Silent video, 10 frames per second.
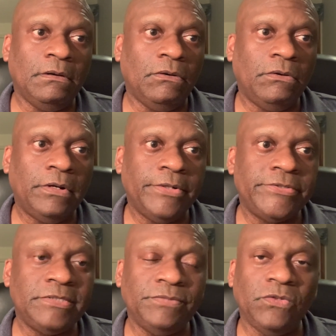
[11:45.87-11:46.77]
or
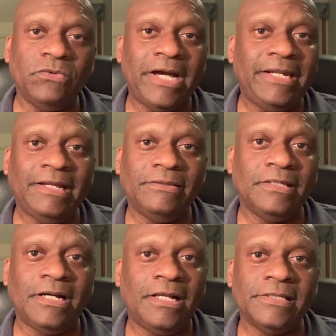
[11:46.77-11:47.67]
simply ride it out the
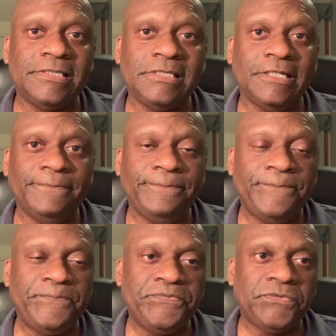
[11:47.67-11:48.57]
Coliseum
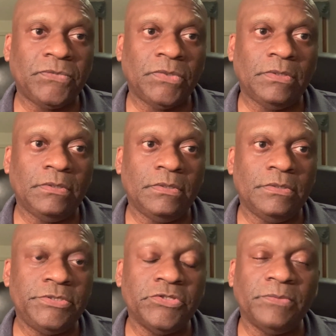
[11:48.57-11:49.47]

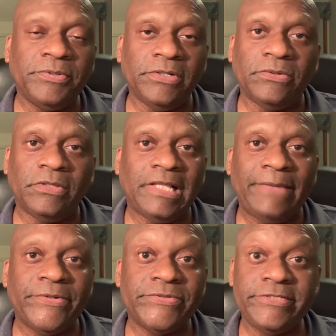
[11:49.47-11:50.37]
until the political
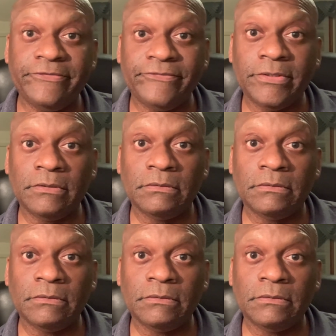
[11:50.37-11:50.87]
climate was different.